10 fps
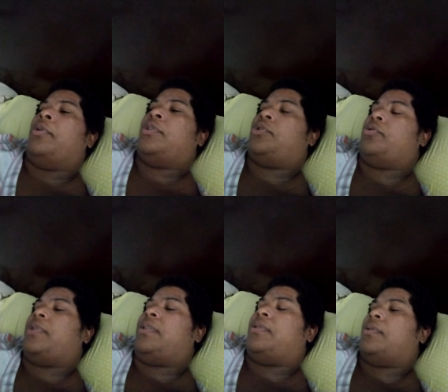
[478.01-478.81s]
on the
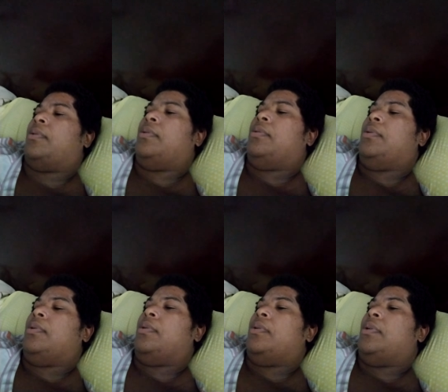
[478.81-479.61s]
streets.
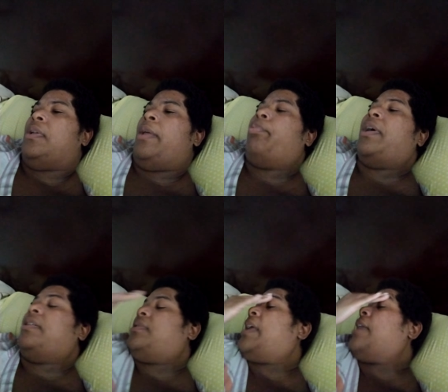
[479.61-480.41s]
And
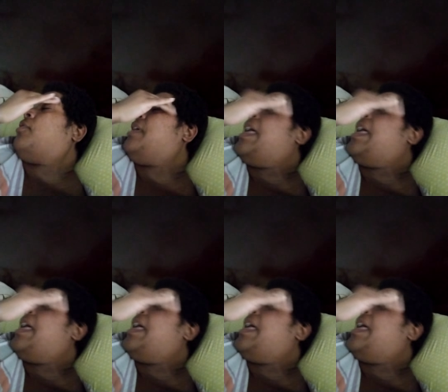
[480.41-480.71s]
plus, I don't